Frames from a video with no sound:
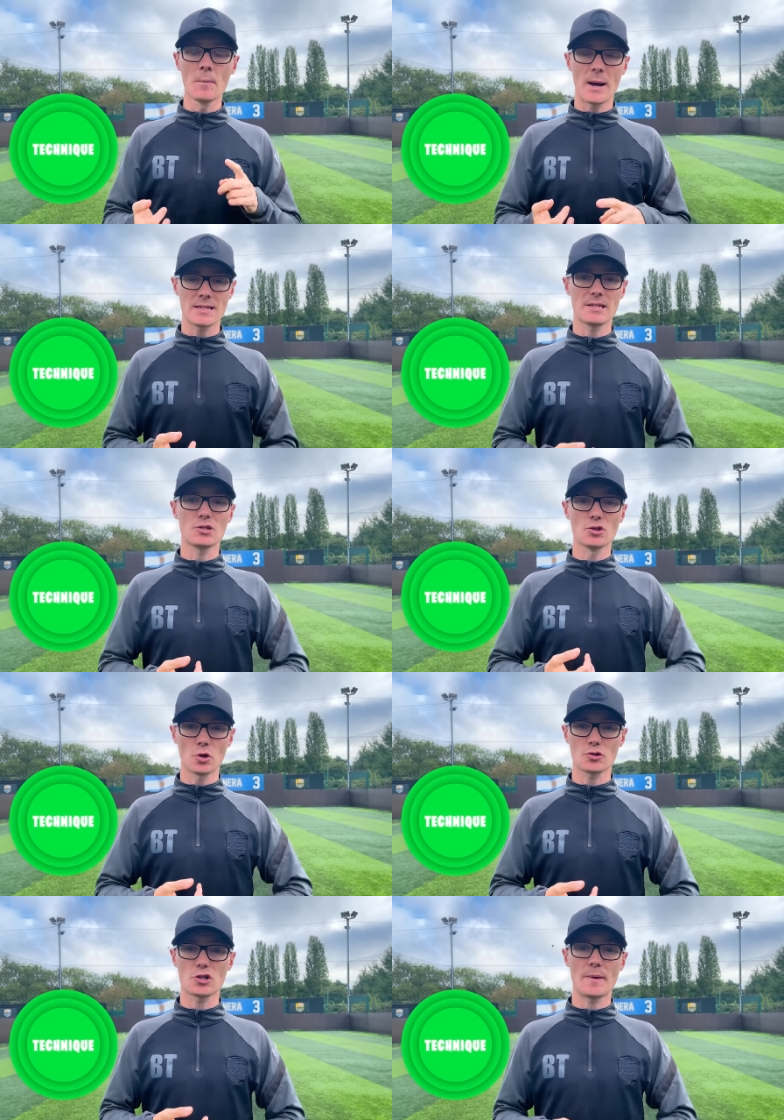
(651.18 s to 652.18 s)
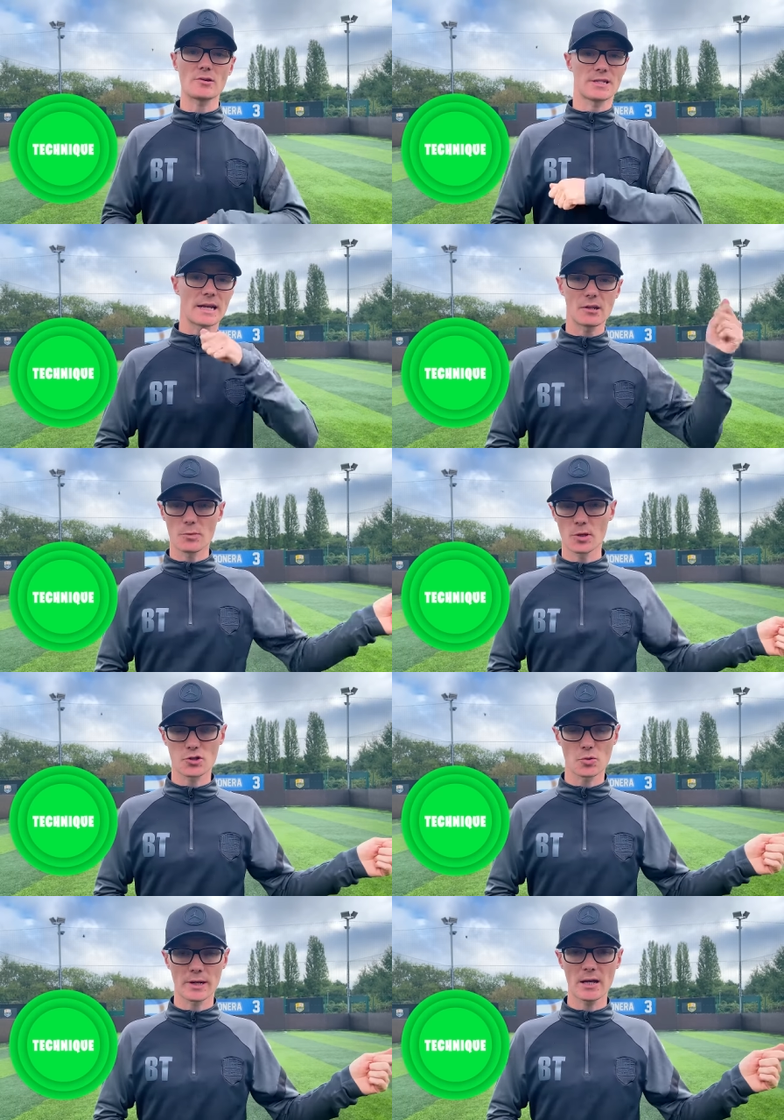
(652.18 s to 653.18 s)
Passing is not just about sending the ball to
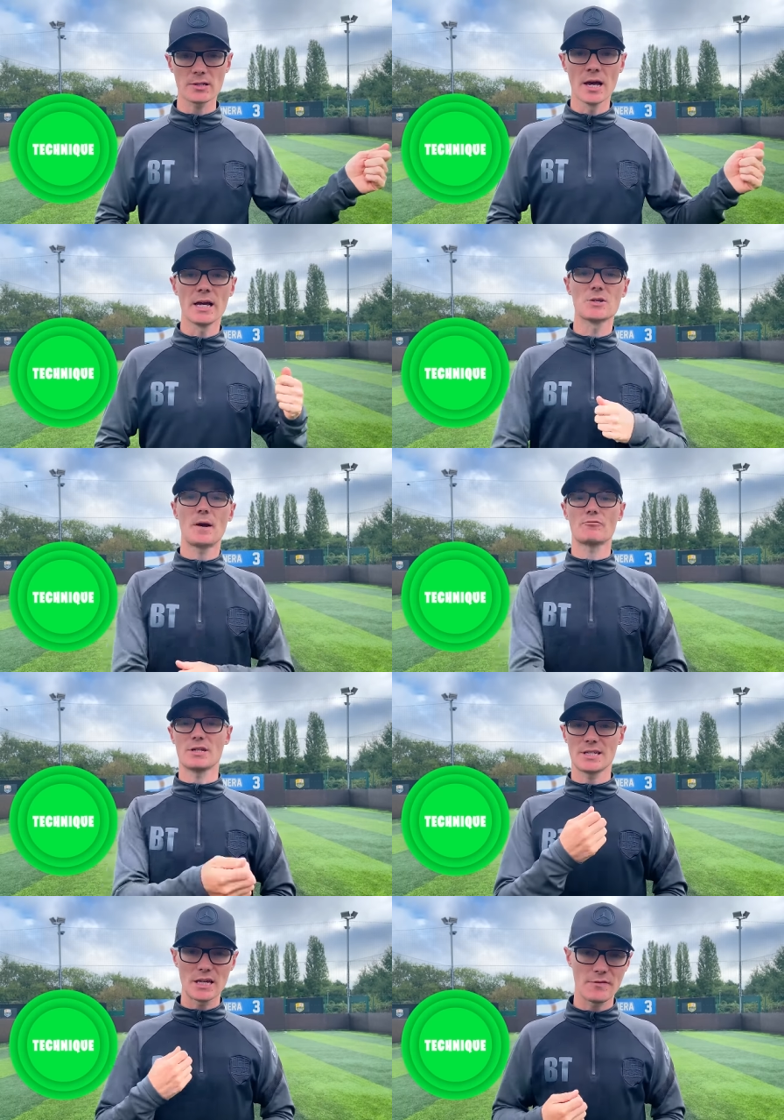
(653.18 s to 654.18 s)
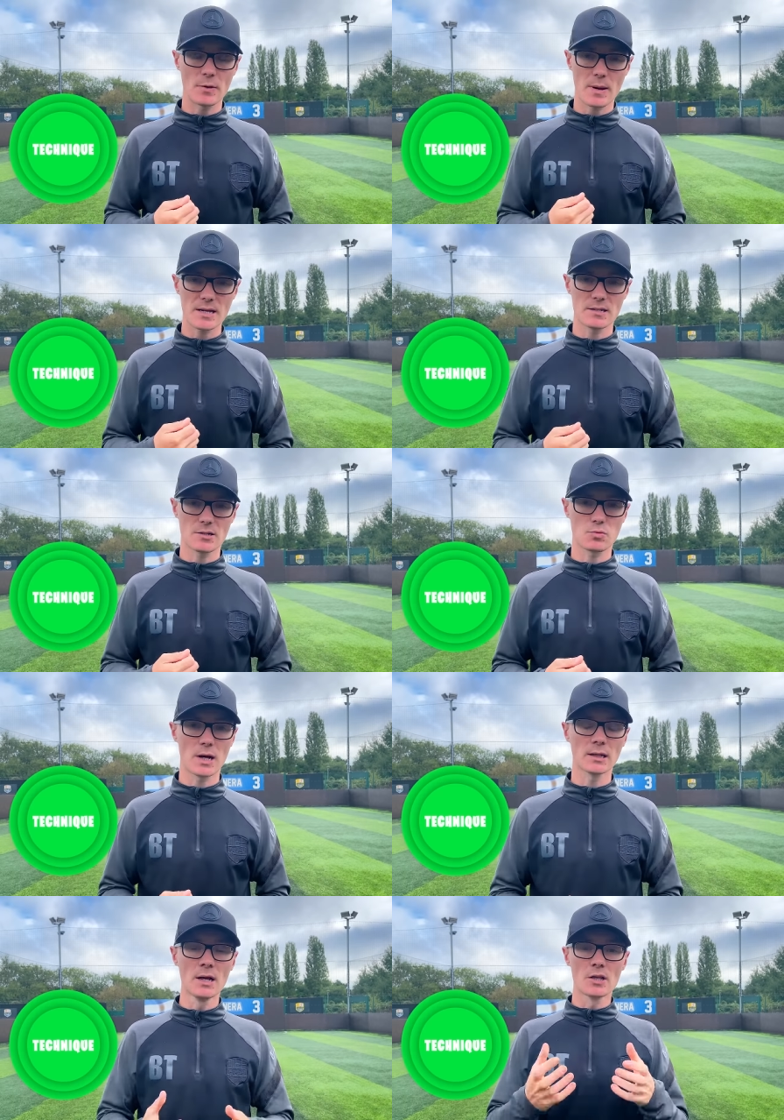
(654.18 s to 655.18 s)
someone else, it's about receiving passes as
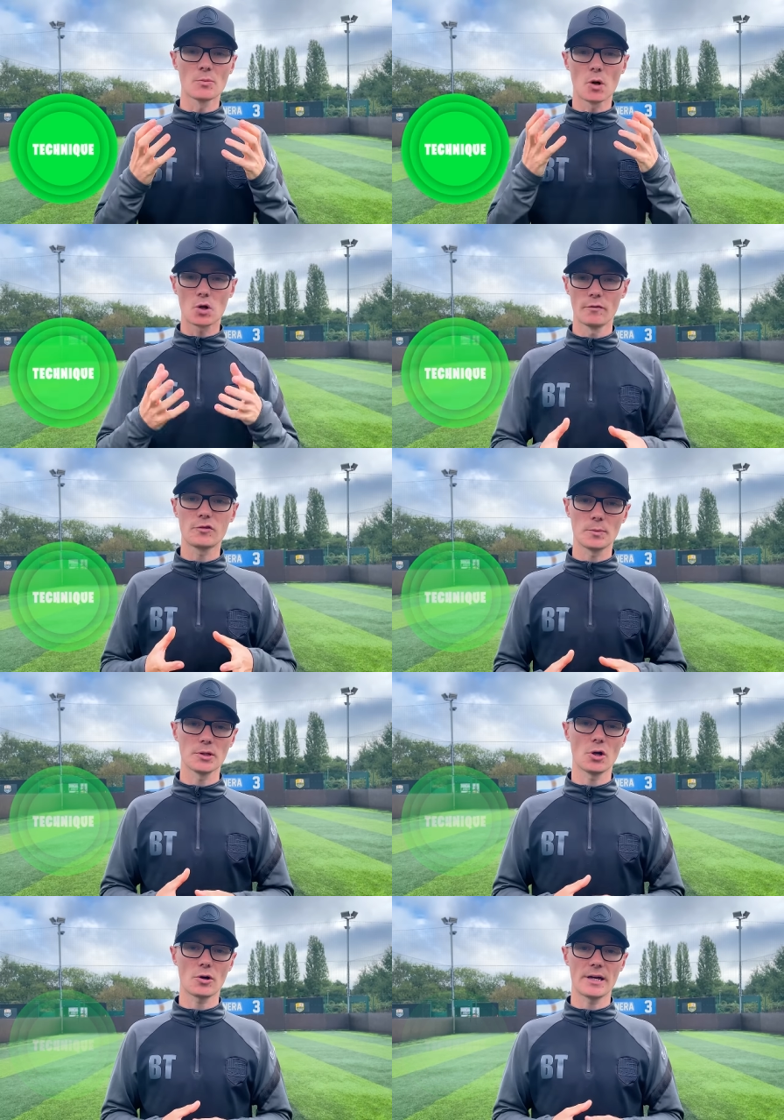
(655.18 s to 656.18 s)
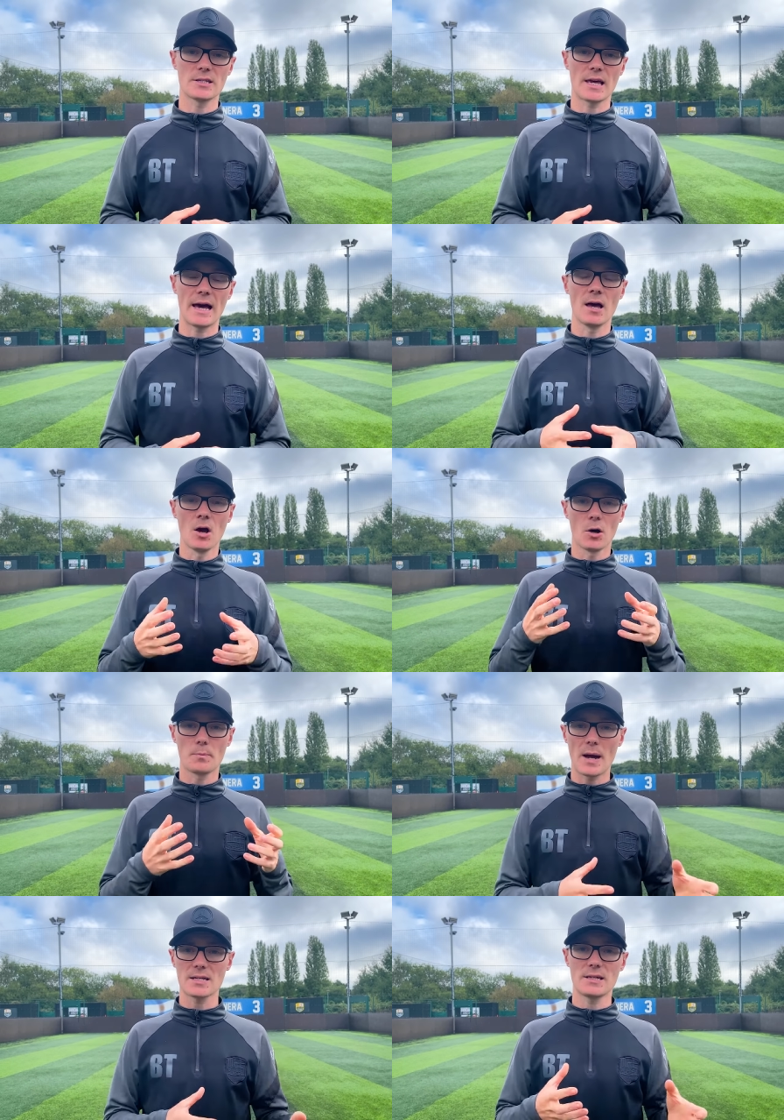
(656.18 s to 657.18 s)
well. The more comfortable your kids get on
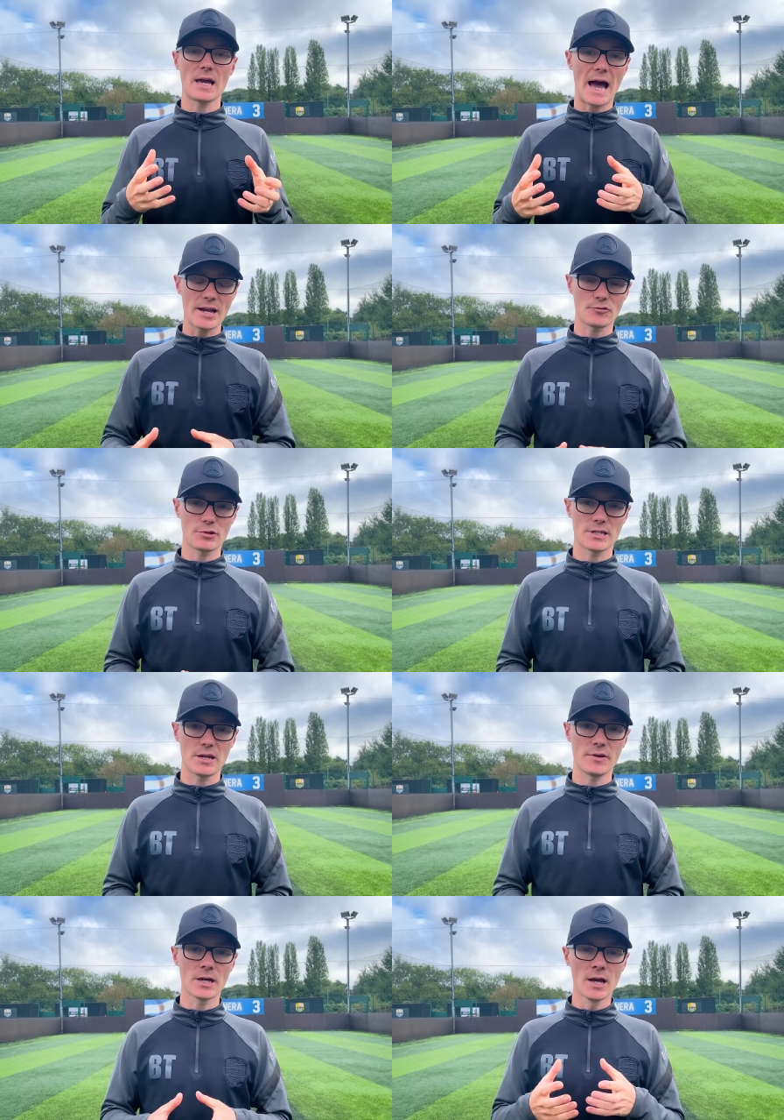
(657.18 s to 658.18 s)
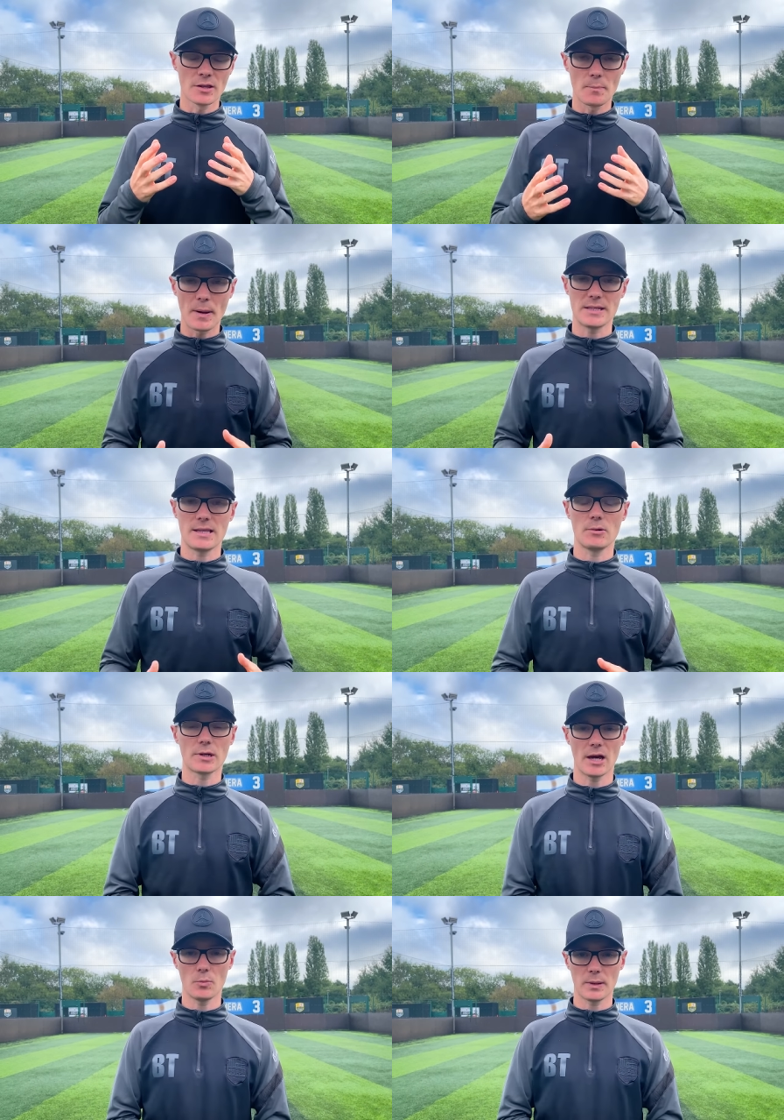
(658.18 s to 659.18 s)
passing and receiving, the better they will
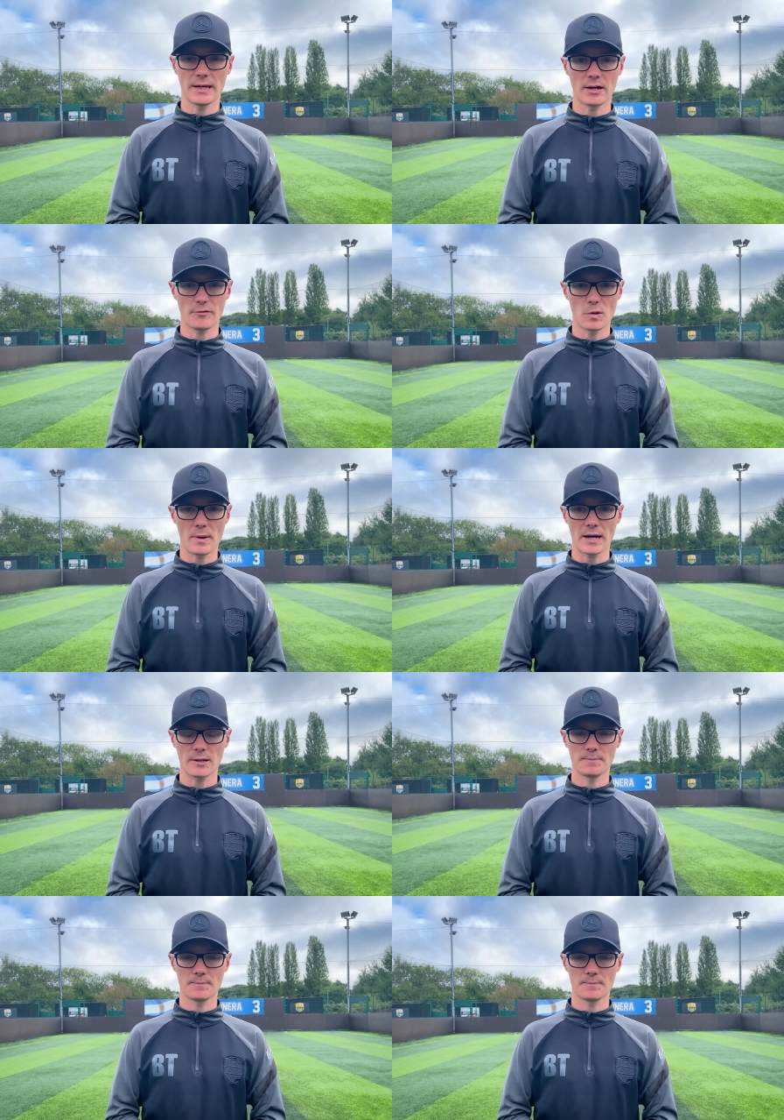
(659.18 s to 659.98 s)
get at playing out from the back